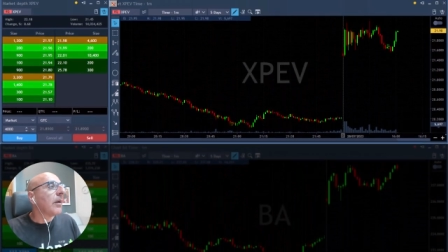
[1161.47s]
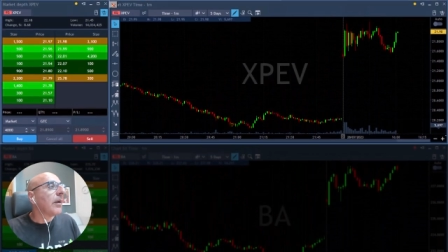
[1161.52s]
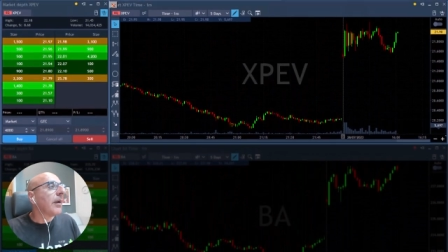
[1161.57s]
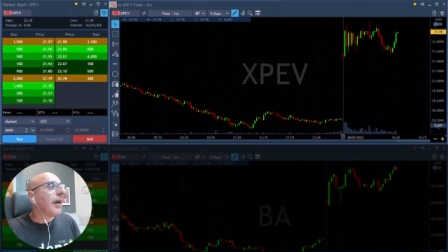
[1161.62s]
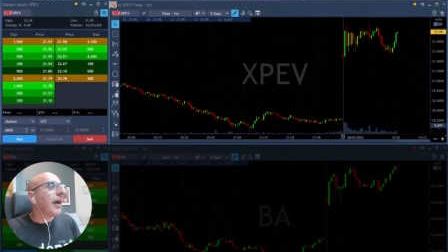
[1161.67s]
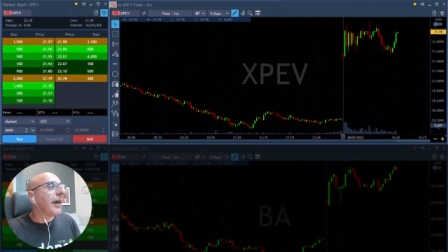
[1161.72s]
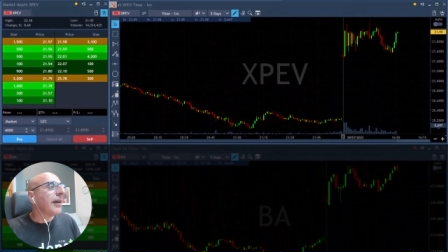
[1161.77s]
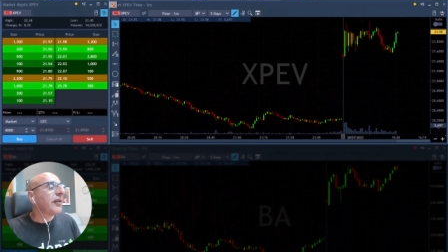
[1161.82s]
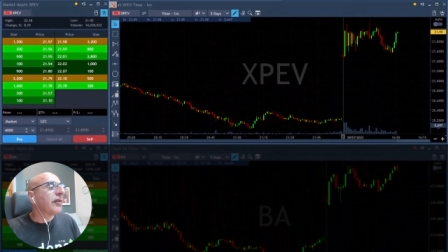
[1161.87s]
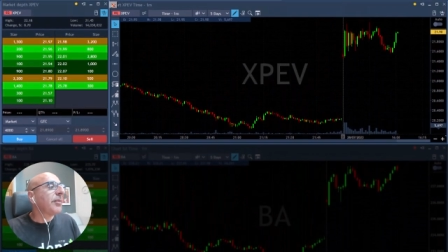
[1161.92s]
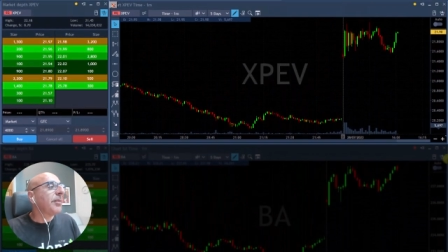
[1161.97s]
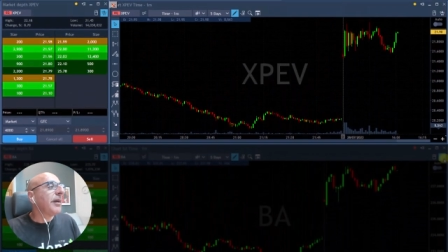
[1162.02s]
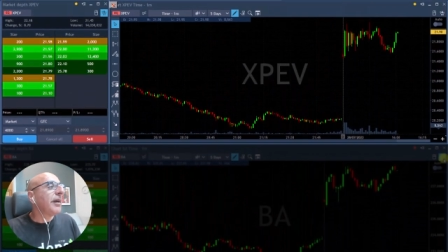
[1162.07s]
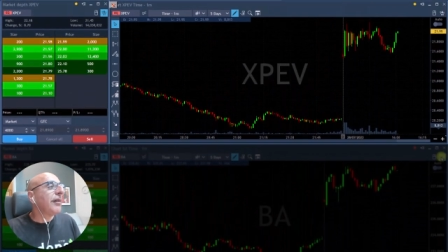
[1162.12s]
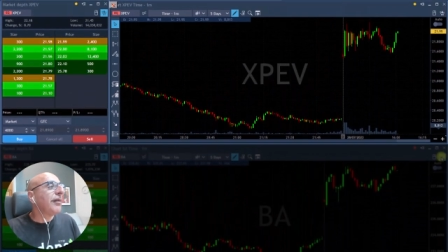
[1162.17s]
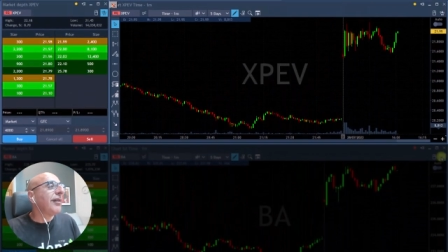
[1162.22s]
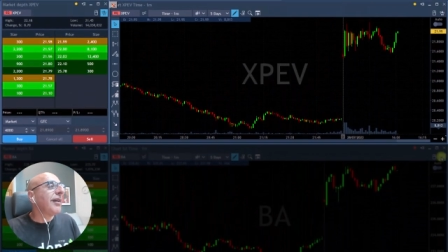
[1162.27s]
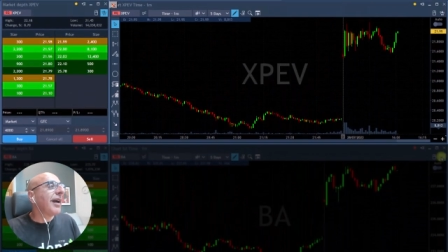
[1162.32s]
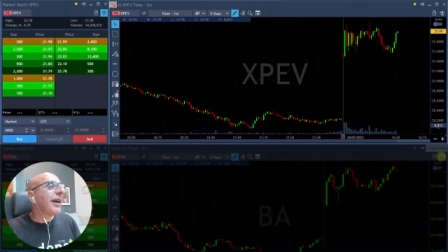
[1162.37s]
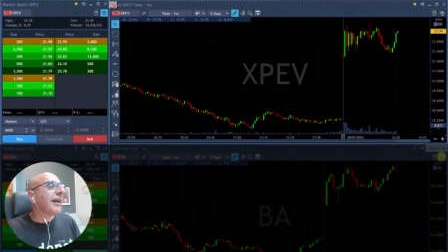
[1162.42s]

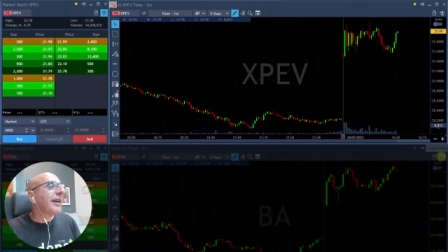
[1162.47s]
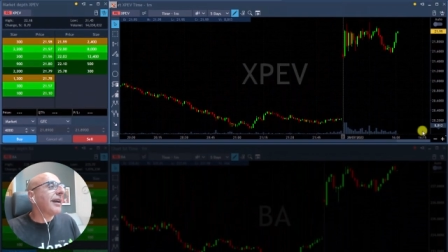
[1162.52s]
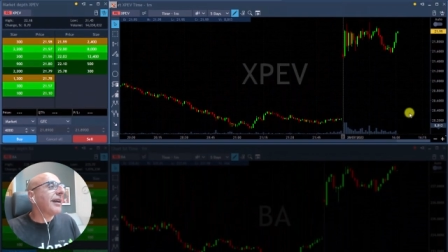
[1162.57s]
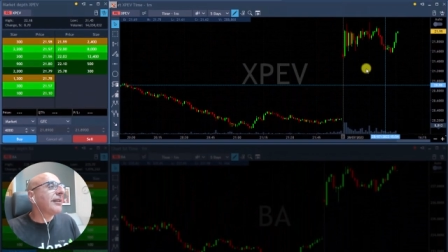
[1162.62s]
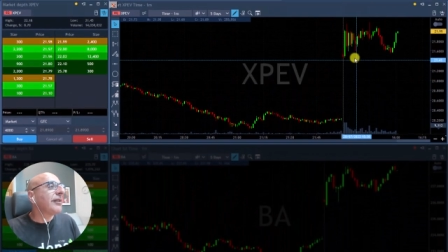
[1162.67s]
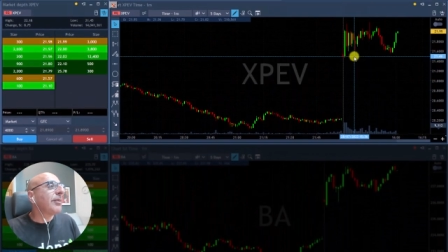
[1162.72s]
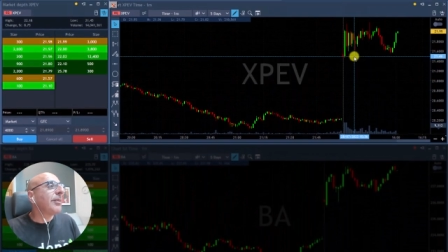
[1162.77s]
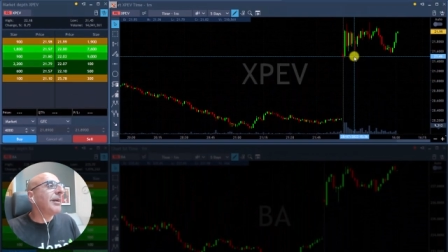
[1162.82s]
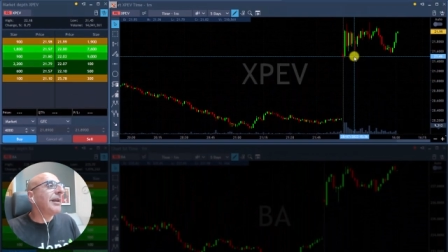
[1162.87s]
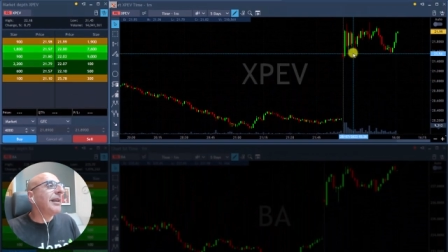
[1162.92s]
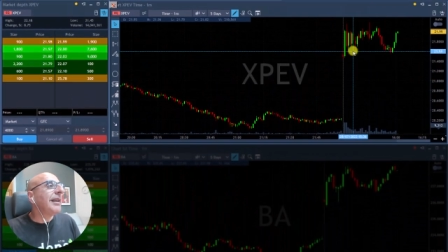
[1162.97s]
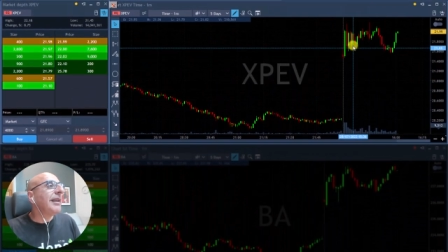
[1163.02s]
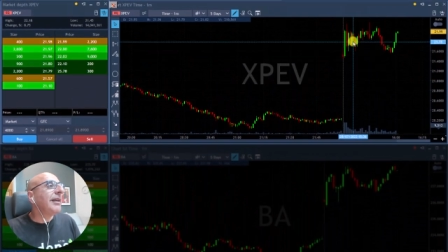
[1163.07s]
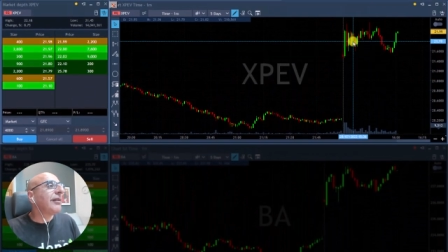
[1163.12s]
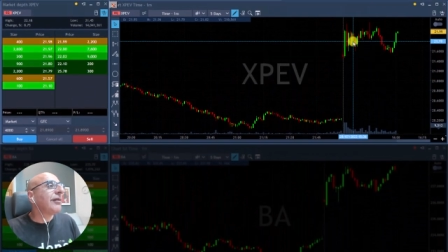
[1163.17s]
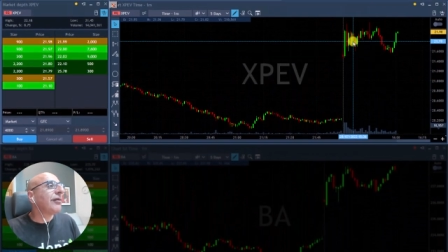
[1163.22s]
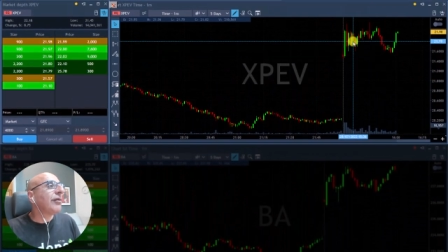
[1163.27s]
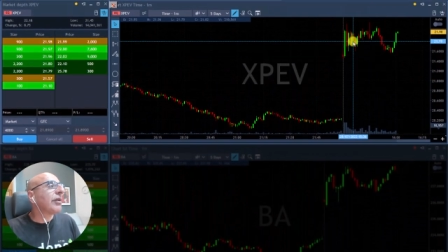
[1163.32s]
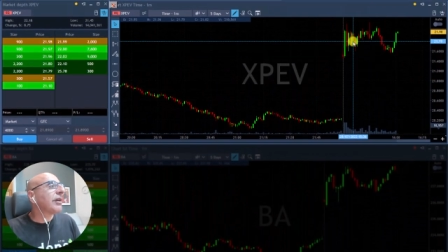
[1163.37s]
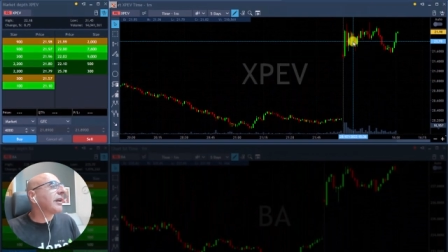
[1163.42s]
XPEV I can't
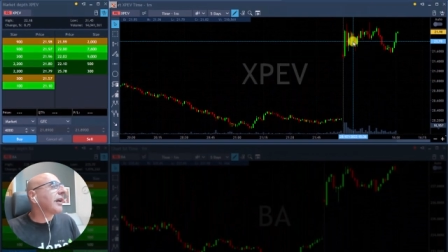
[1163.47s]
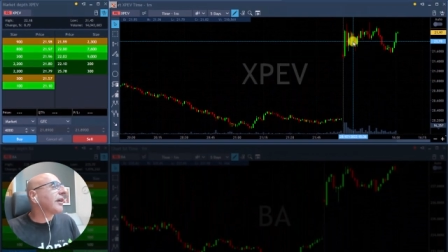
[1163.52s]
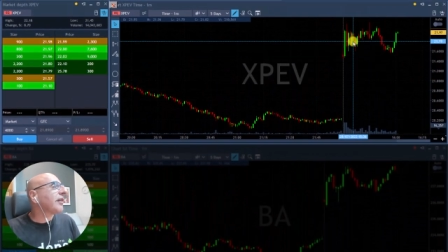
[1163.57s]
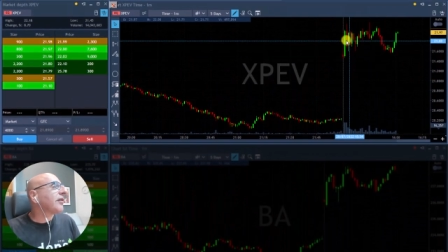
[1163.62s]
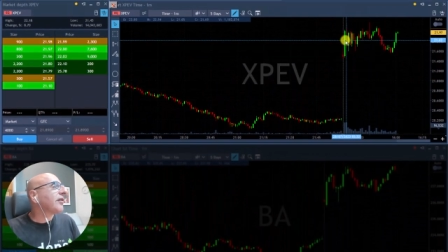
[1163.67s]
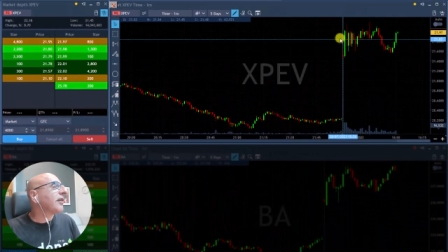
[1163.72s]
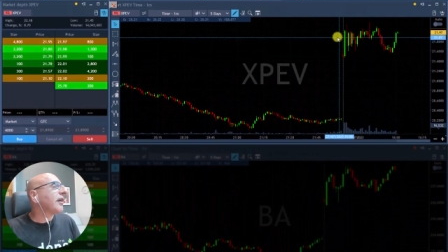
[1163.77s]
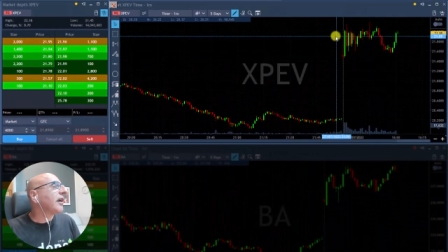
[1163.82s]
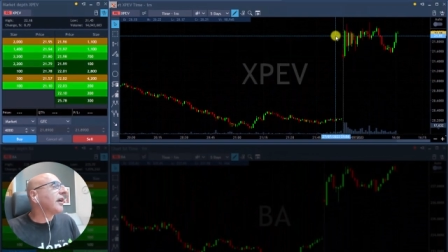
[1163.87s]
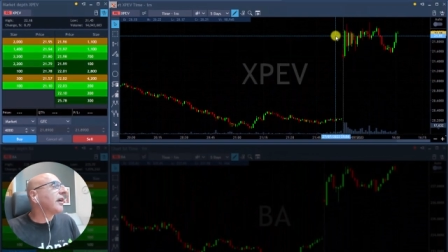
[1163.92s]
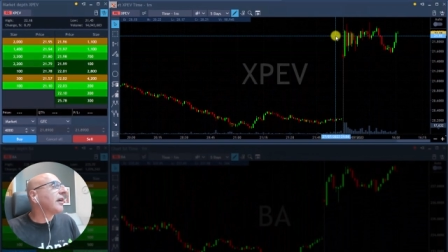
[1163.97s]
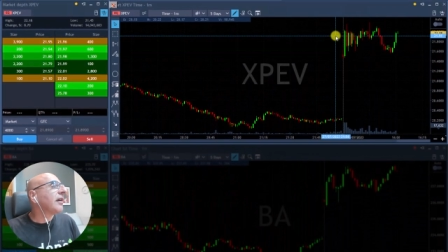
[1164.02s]
believe what I see